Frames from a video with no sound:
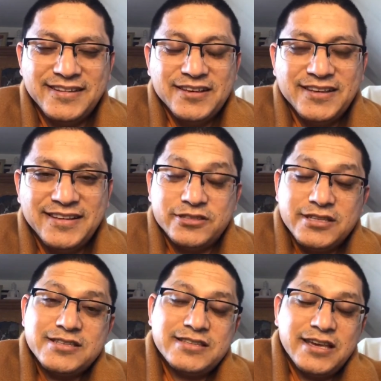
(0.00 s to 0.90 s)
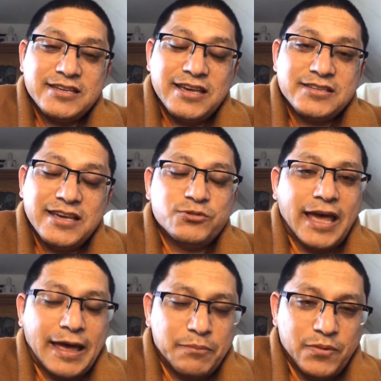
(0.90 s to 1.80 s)
So these things would
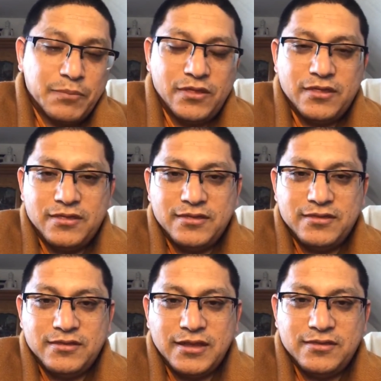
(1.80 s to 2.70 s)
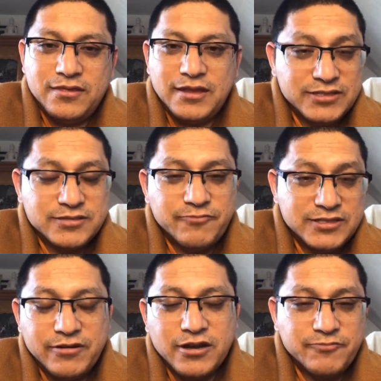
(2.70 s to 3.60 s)
happen, and which is
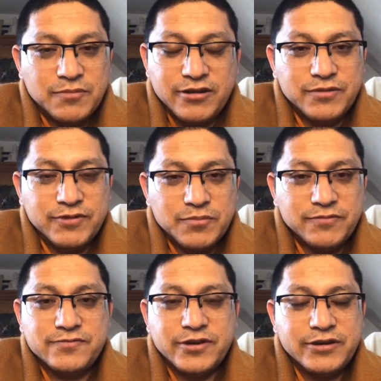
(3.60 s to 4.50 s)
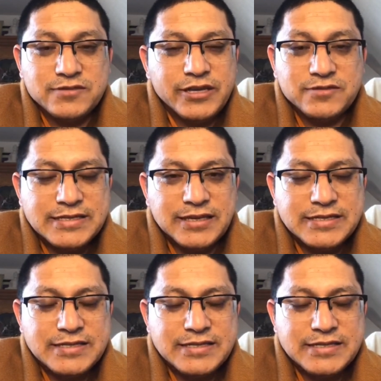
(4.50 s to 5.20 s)
very common, which is very easy.